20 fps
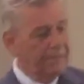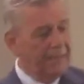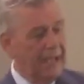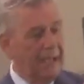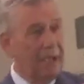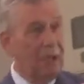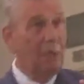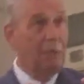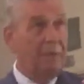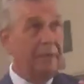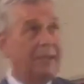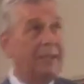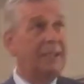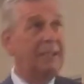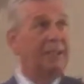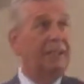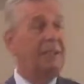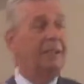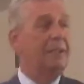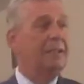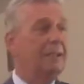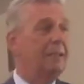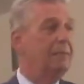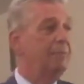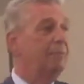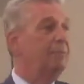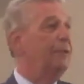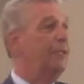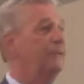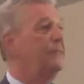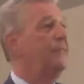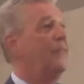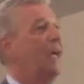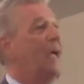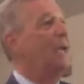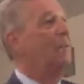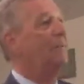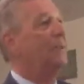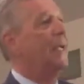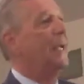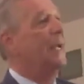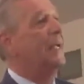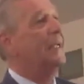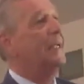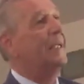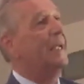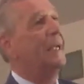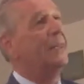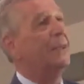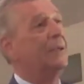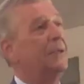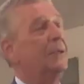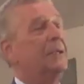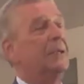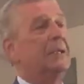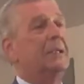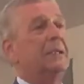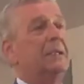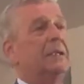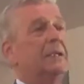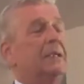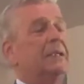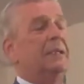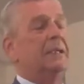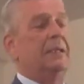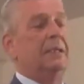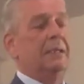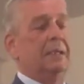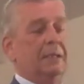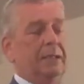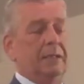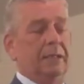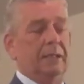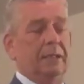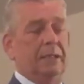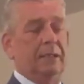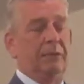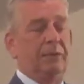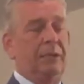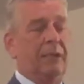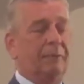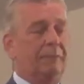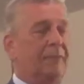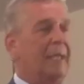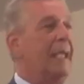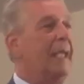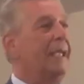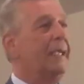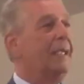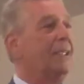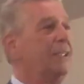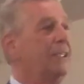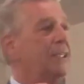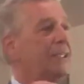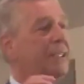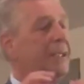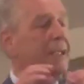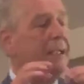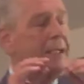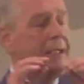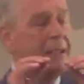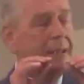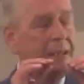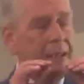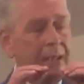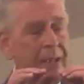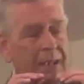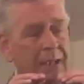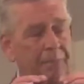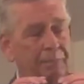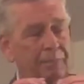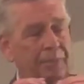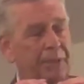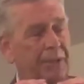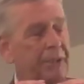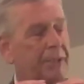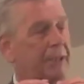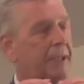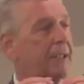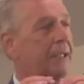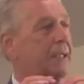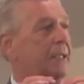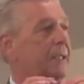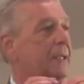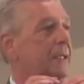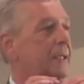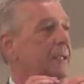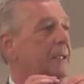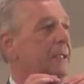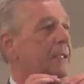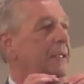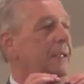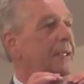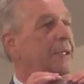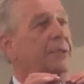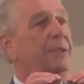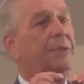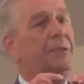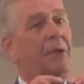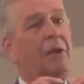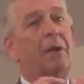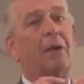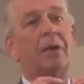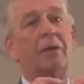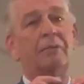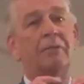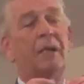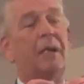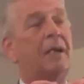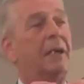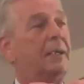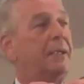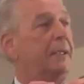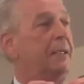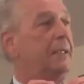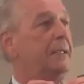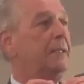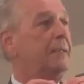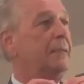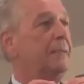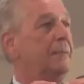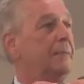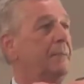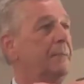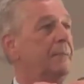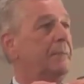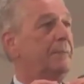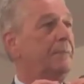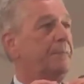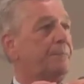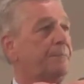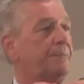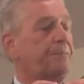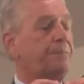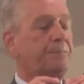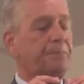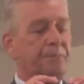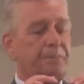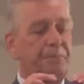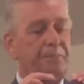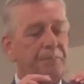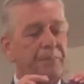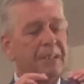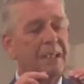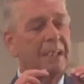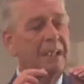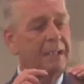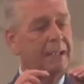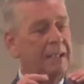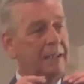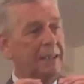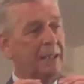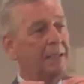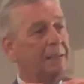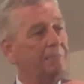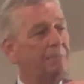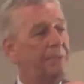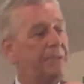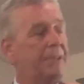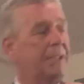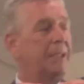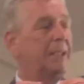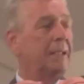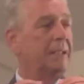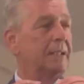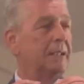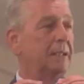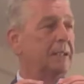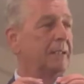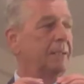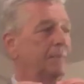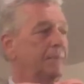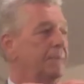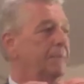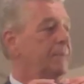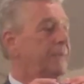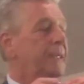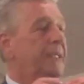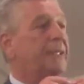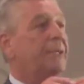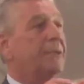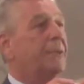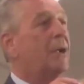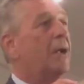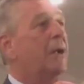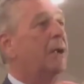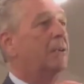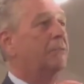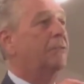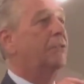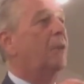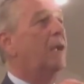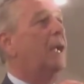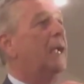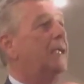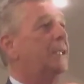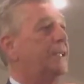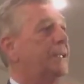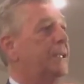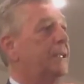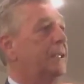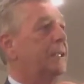I open this brief time we have together, we have taken just a glimpse into the heart of God. Mm-hmm. A glimpse into the heart of Christ.